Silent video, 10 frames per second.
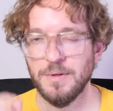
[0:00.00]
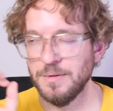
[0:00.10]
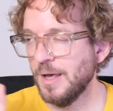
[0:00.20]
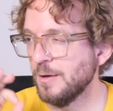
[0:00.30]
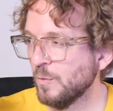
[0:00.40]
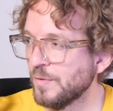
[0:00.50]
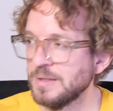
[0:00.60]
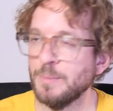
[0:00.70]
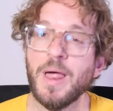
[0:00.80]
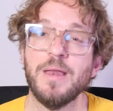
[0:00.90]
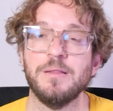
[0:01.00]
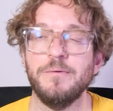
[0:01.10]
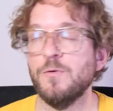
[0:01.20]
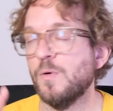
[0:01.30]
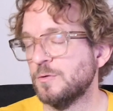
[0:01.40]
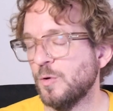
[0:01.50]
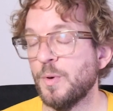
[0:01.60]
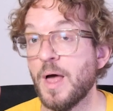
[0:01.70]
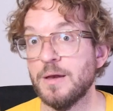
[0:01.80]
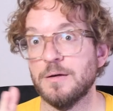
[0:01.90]
There you'll find the planet if you want to
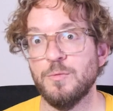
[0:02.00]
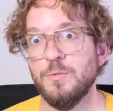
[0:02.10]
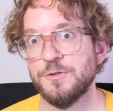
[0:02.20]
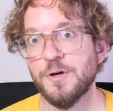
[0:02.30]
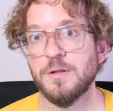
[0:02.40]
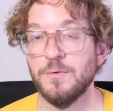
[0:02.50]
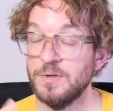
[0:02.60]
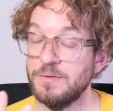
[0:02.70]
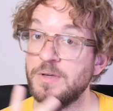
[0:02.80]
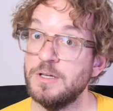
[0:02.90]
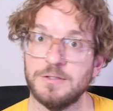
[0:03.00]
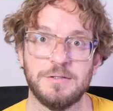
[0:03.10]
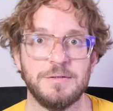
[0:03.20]
plan a cool shot with Venus.